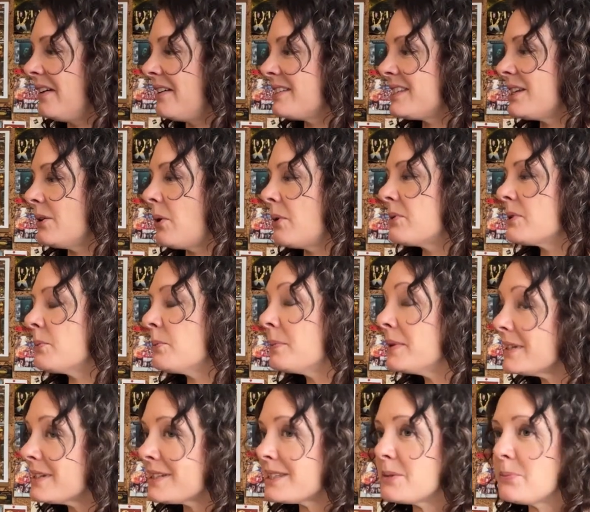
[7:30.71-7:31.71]
So I was a
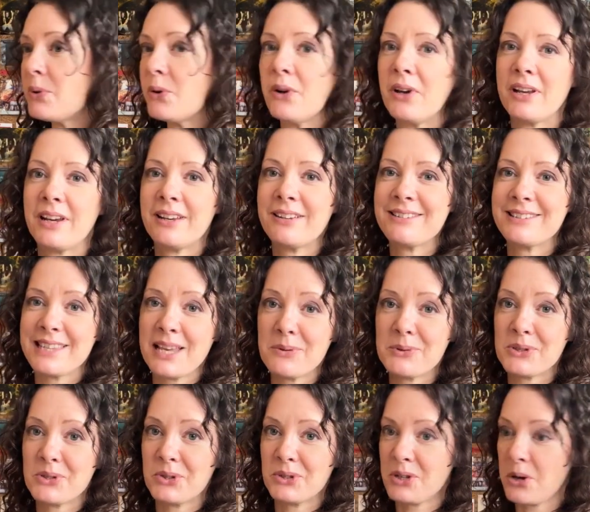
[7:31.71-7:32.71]
bit disappointed because that
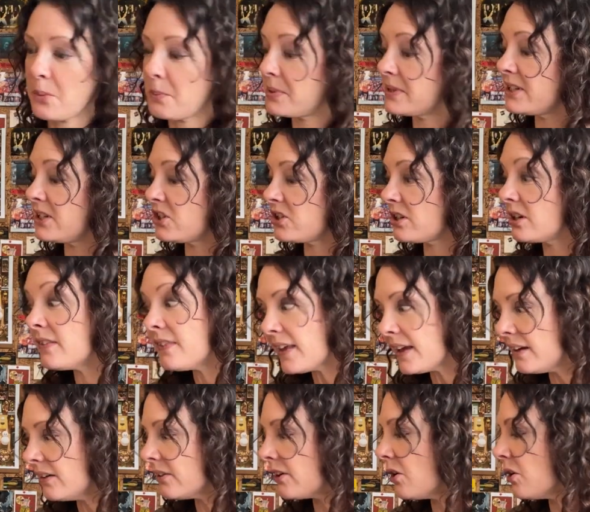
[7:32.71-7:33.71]
was a good competition. And
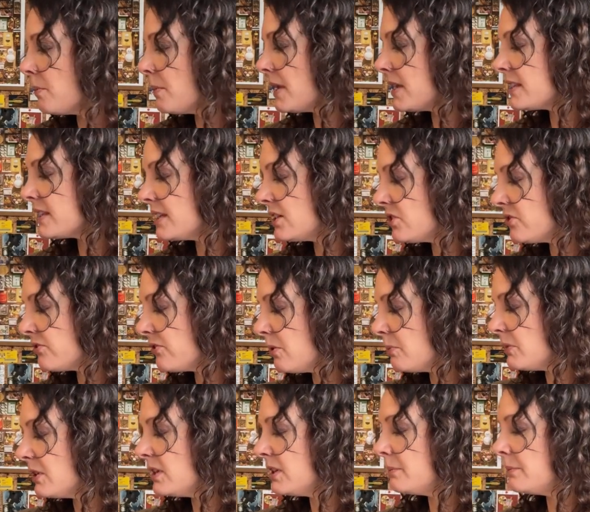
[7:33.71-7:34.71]
then I got a message
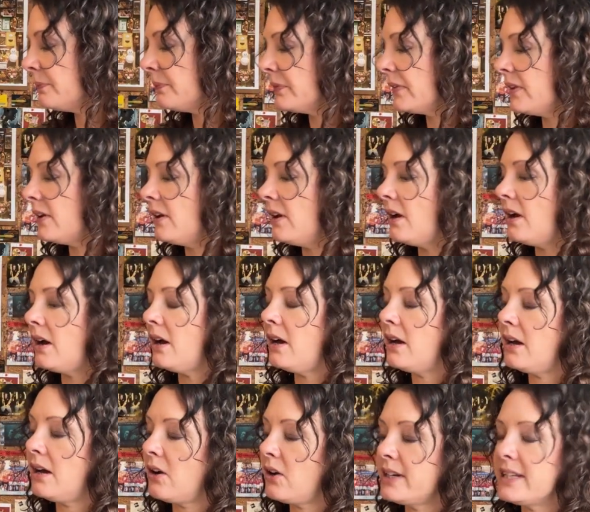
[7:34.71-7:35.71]
from them
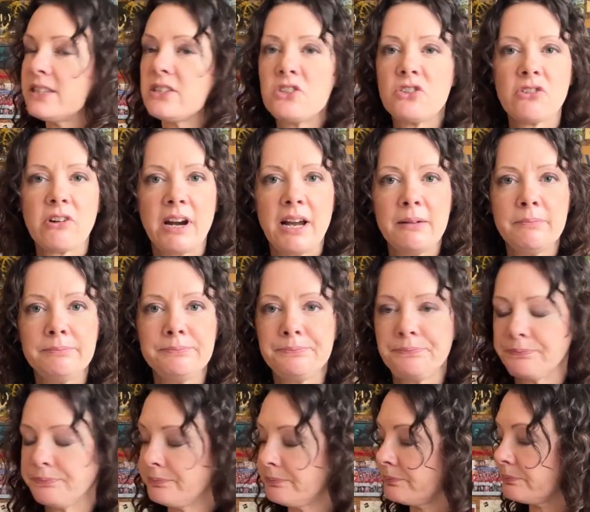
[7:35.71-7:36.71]
on Instagram
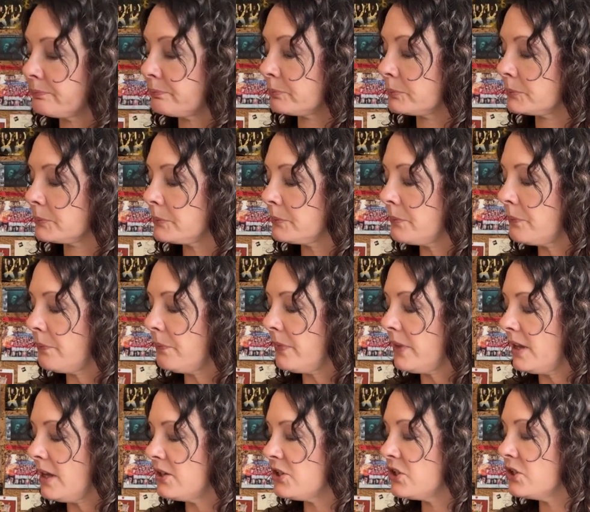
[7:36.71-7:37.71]

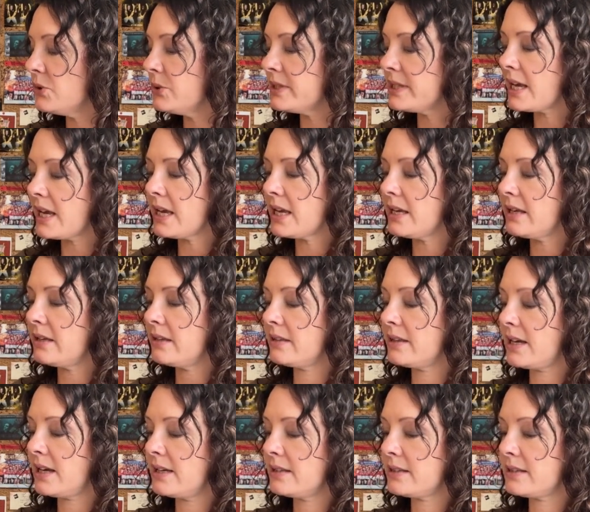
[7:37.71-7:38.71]
to say
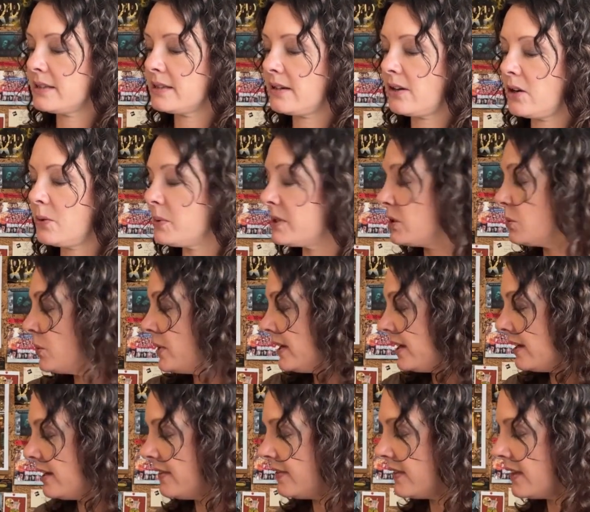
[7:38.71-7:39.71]
that I was a
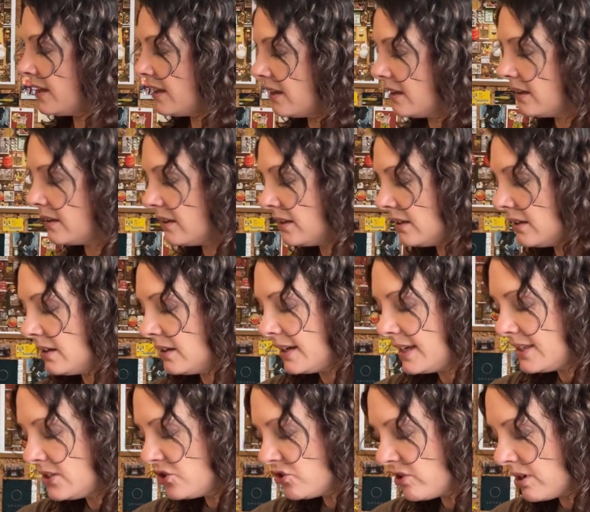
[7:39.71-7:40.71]
winner in their
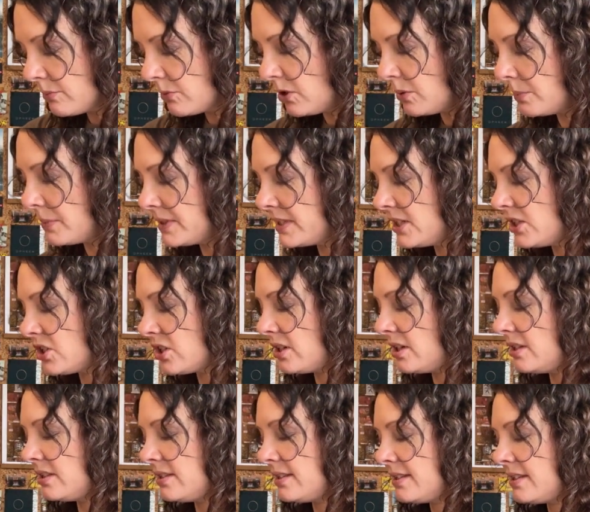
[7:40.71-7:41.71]
Instagram
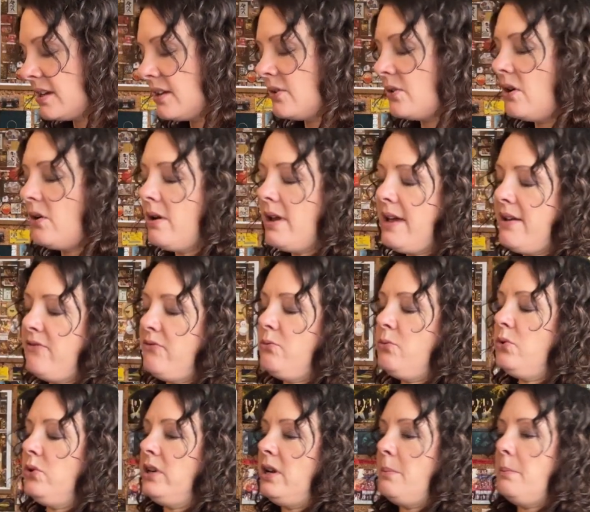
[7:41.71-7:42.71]
competition. So I have
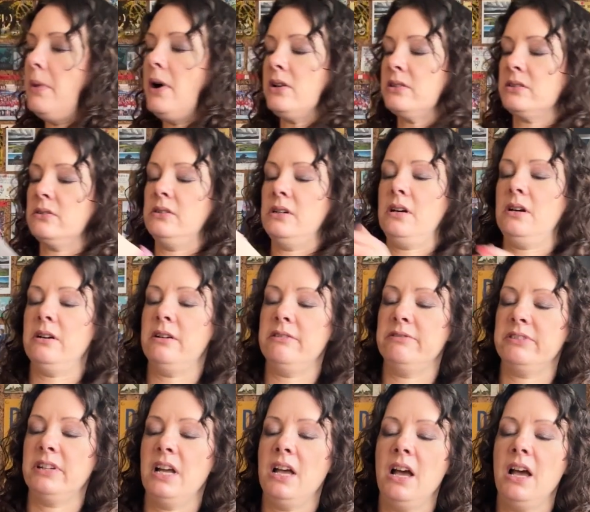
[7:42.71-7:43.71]
won a bottle
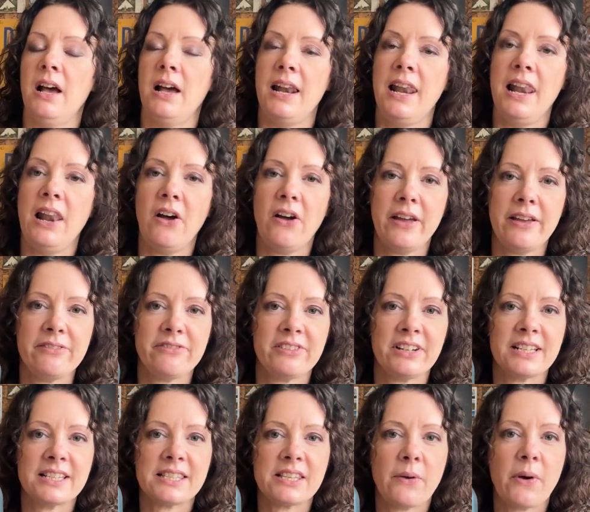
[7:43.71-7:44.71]
of
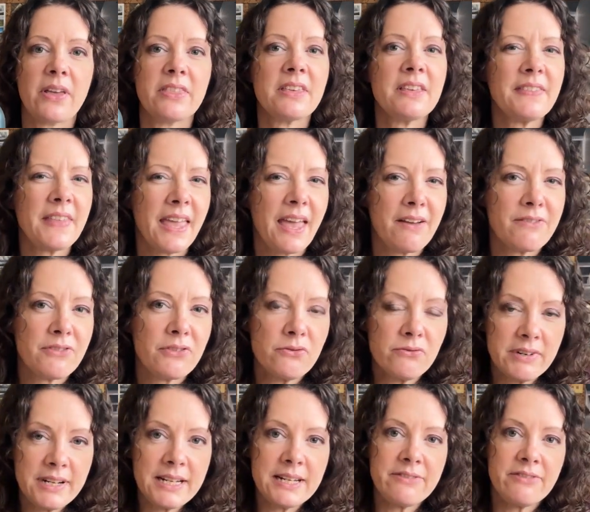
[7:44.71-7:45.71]
Livener. So I think they have
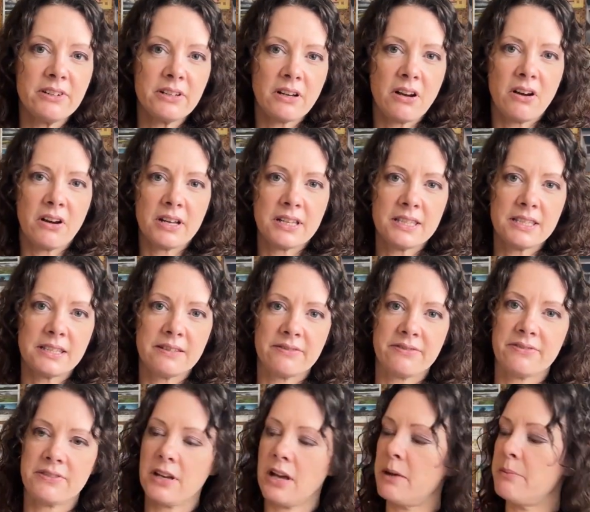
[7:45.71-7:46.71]
3 different kinds
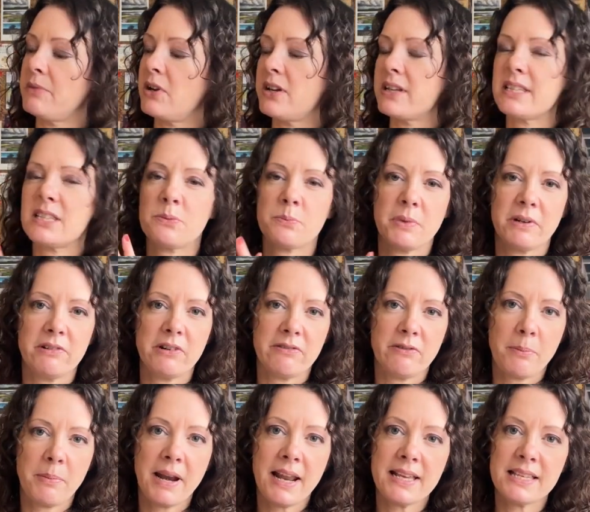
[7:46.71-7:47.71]
of like spirit
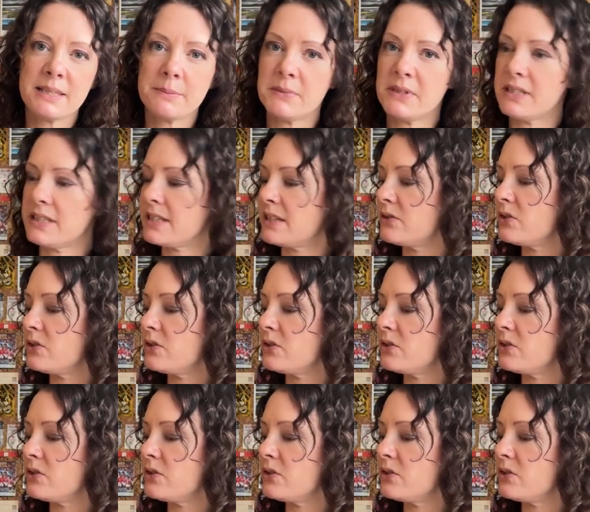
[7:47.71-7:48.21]
replacements.